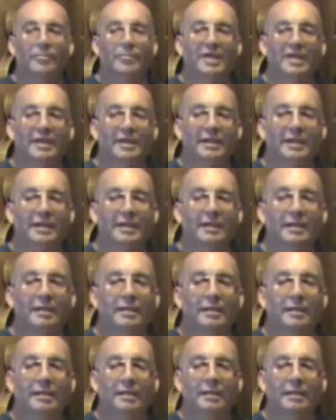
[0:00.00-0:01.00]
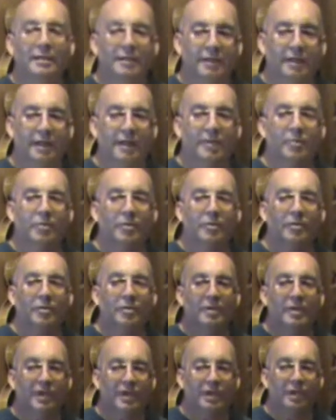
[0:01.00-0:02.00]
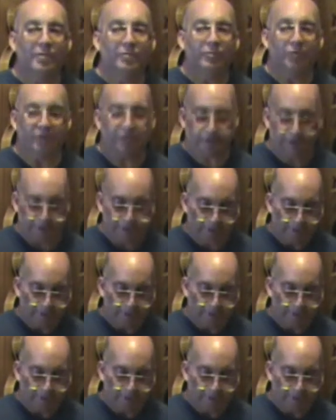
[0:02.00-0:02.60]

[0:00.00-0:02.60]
MIDI cable output